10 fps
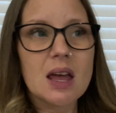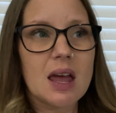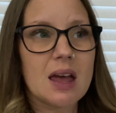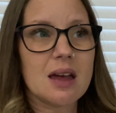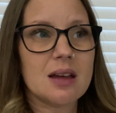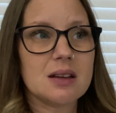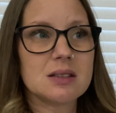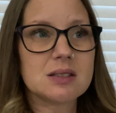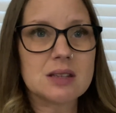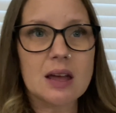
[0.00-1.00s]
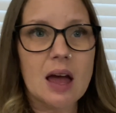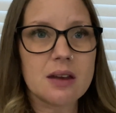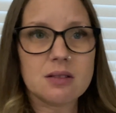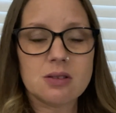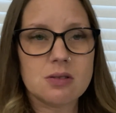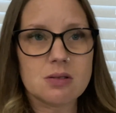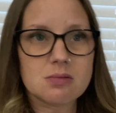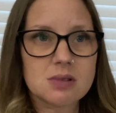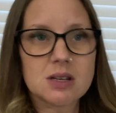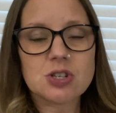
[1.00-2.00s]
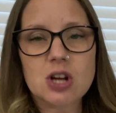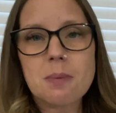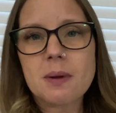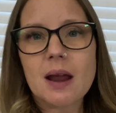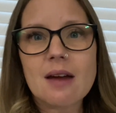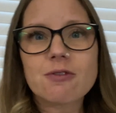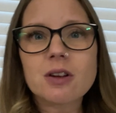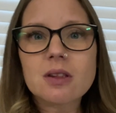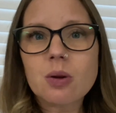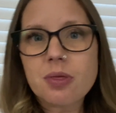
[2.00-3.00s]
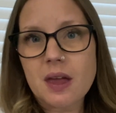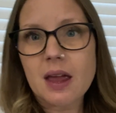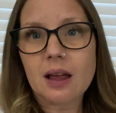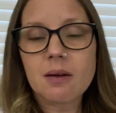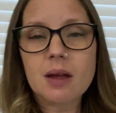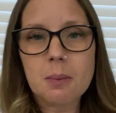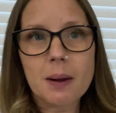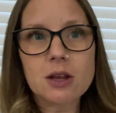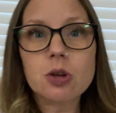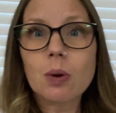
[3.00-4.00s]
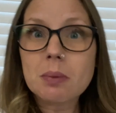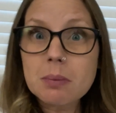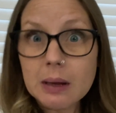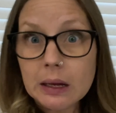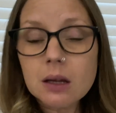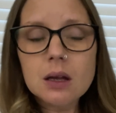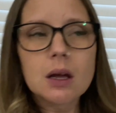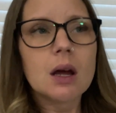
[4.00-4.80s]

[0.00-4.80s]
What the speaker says: And you don't need to jump at every little thing. And by you, I mean me.